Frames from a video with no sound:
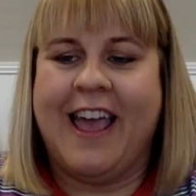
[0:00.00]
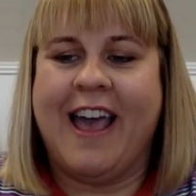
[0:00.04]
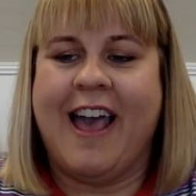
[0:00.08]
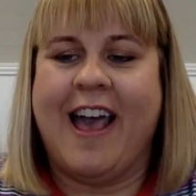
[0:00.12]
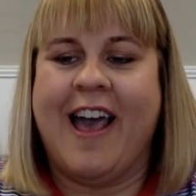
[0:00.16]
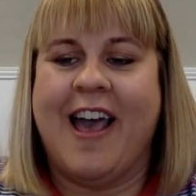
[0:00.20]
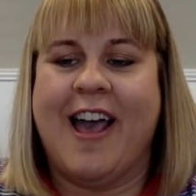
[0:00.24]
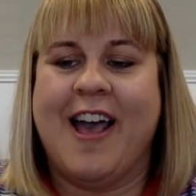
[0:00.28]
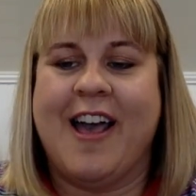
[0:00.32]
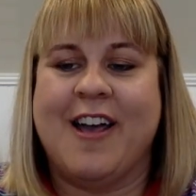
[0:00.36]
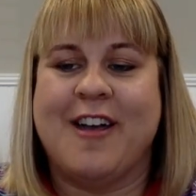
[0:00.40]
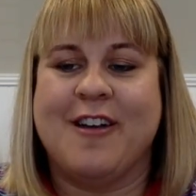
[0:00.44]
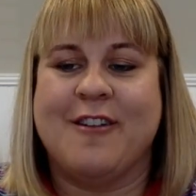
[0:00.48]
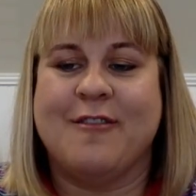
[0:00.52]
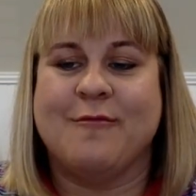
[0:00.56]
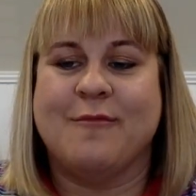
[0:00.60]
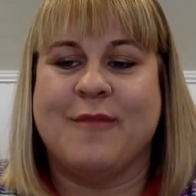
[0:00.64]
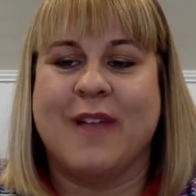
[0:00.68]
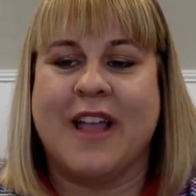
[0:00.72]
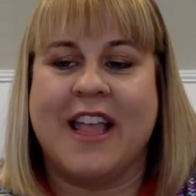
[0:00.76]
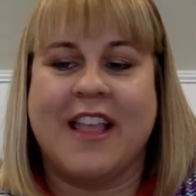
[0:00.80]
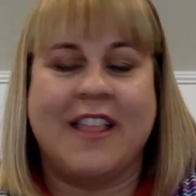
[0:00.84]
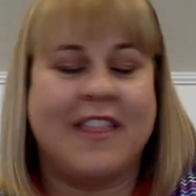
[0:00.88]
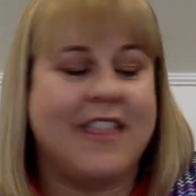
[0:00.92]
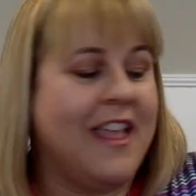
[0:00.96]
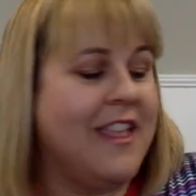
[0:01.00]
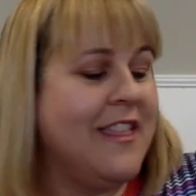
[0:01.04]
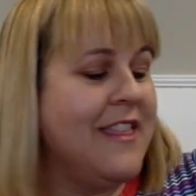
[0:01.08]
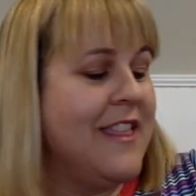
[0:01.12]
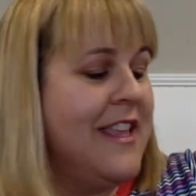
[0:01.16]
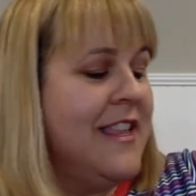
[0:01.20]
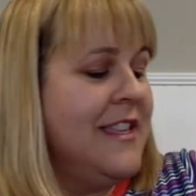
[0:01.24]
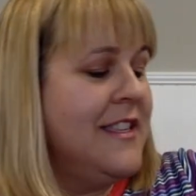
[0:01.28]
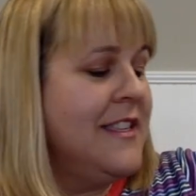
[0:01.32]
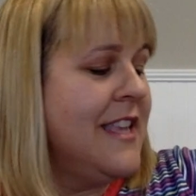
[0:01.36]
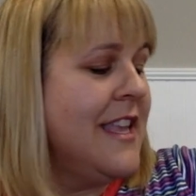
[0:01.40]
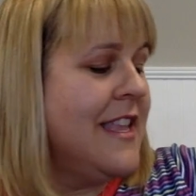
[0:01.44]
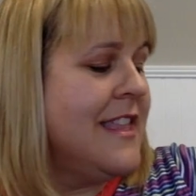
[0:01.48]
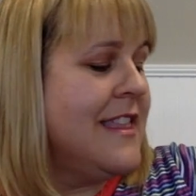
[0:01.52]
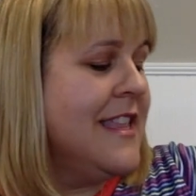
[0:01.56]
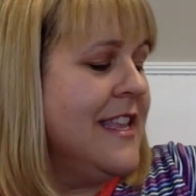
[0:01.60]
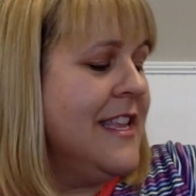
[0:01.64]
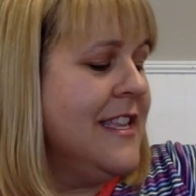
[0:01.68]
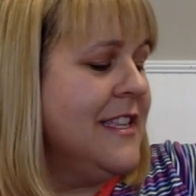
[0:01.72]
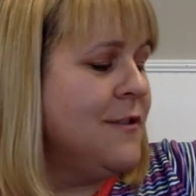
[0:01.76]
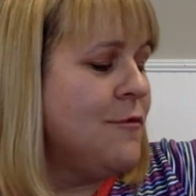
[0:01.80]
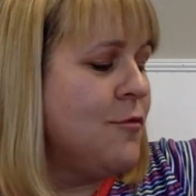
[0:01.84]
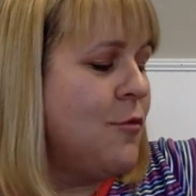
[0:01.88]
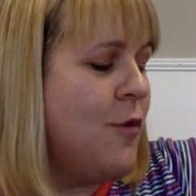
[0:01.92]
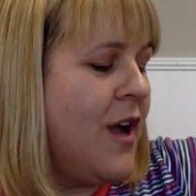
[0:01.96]
And then in
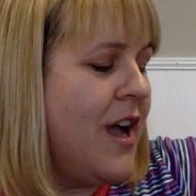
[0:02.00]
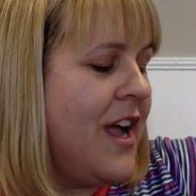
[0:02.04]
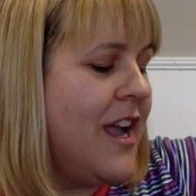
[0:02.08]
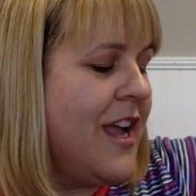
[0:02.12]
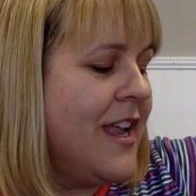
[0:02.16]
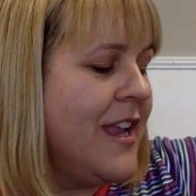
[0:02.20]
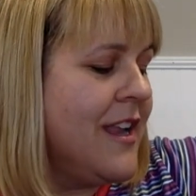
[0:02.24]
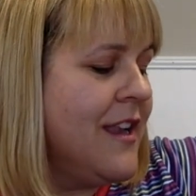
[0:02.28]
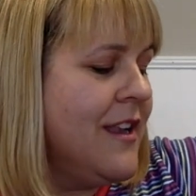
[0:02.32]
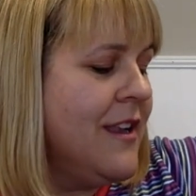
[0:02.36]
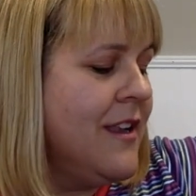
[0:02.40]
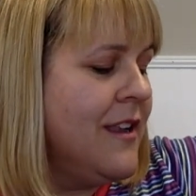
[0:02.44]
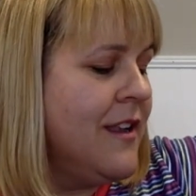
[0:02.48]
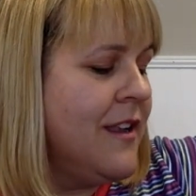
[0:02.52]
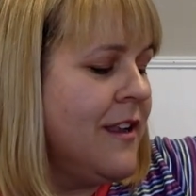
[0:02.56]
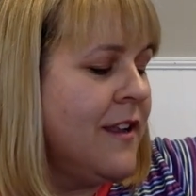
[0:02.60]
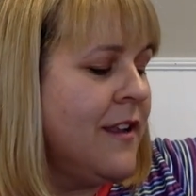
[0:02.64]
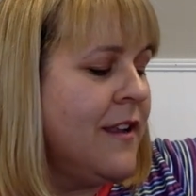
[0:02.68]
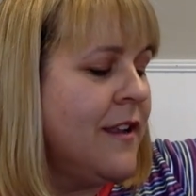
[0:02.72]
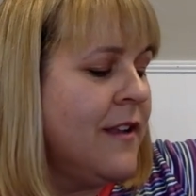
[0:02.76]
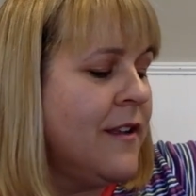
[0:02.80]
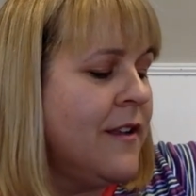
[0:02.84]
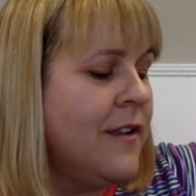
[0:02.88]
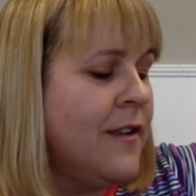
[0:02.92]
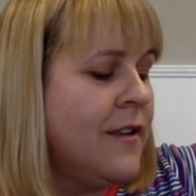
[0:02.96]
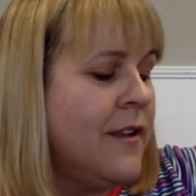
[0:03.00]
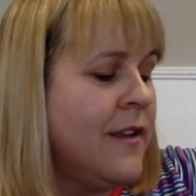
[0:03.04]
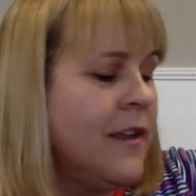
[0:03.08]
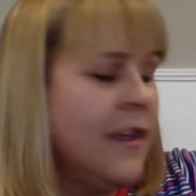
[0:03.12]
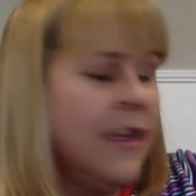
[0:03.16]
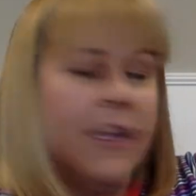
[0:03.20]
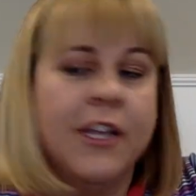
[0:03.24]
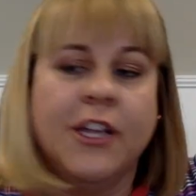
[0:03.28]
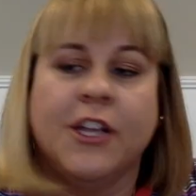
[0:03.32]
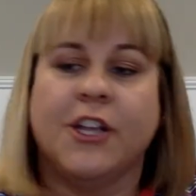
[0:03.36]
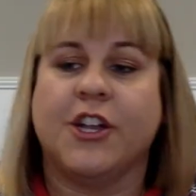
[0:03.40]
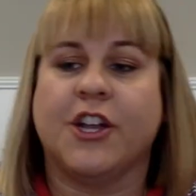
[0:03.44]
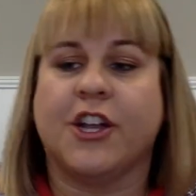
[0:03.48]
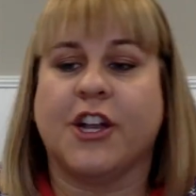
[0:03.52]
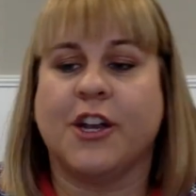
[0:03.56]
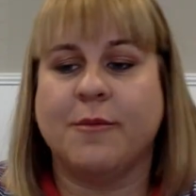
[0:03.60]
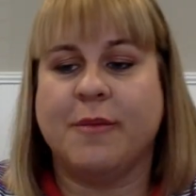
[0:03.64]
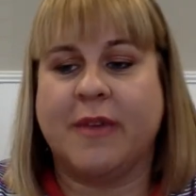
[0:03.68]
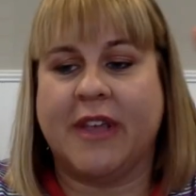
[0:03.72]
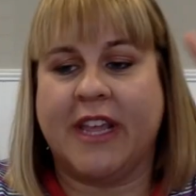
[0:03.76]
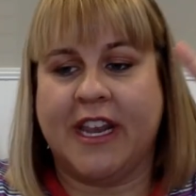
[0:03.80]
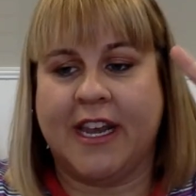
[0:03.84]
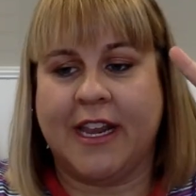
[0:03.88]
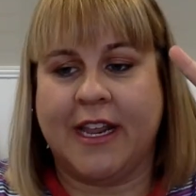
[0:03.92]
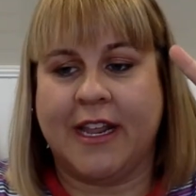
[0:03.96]
this one, you're going
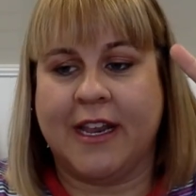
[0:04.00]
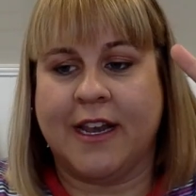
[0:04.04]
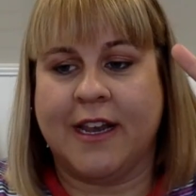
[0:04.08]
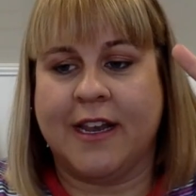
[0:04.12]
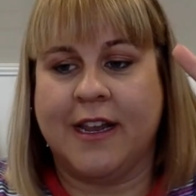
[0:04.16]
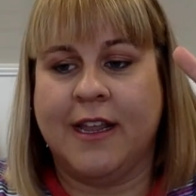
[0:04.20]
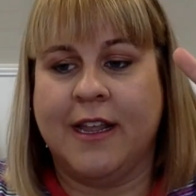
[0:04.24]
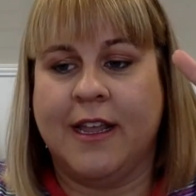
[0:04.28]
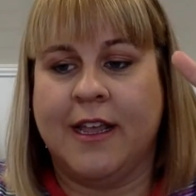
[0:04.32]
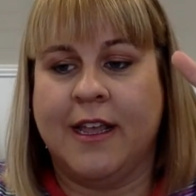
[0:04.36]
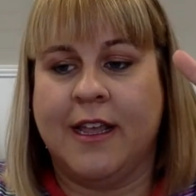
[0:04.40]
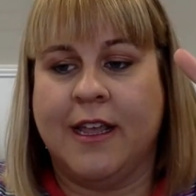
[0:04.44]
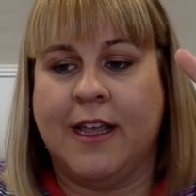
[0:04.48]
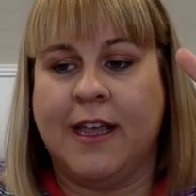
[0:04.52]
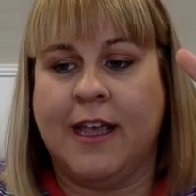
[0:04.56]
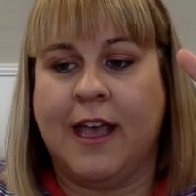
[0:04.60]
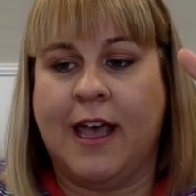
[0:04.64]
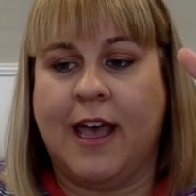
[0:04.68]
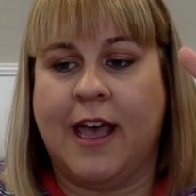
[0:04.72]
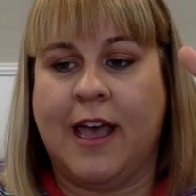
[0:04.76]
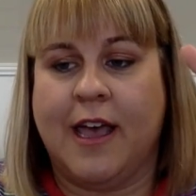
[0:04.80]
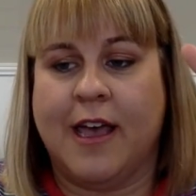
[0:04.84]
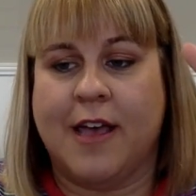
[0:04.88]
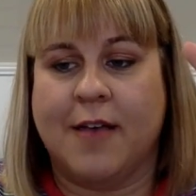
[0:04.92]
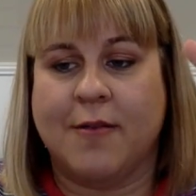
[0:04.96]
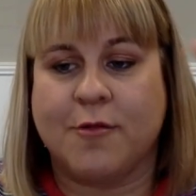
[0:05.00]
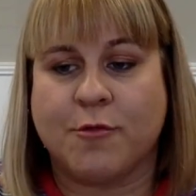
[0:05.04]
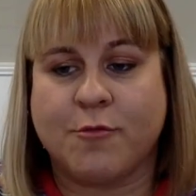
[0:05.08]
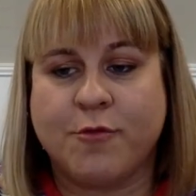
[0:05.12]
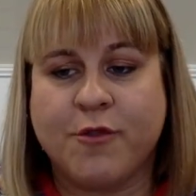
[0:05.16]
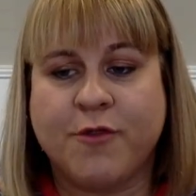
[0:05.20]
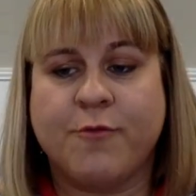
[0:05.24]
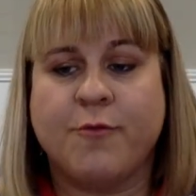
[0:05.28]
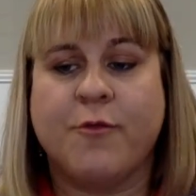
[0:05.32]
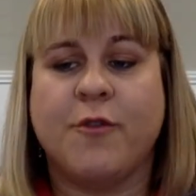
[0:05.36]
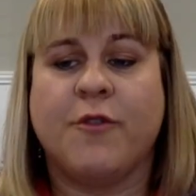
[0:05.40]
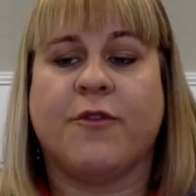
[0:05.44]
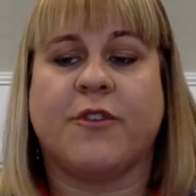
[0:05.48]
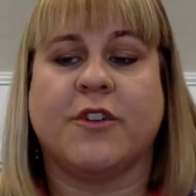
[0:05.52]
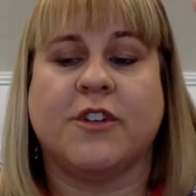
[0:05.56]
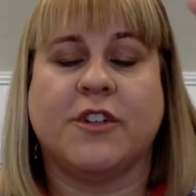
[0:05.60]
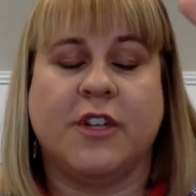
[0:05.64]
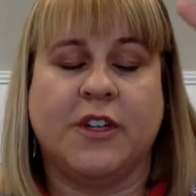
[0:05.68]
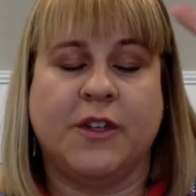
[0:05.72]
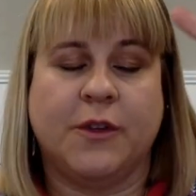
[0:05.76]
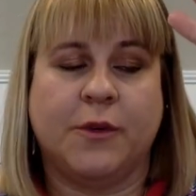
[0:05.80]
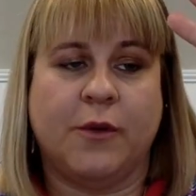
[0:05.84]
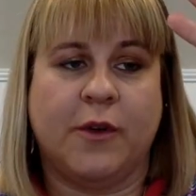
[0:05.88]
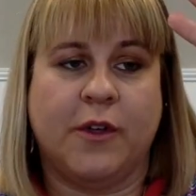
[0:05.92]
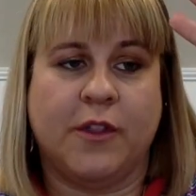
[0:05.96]
to be getting the remover
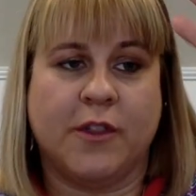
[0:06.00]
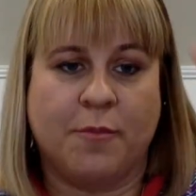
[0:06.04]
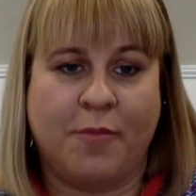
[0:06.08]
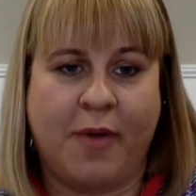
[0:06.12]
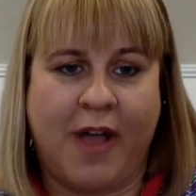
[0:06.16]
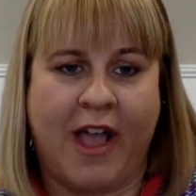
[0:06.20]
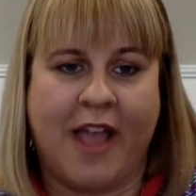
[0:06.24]
tool, the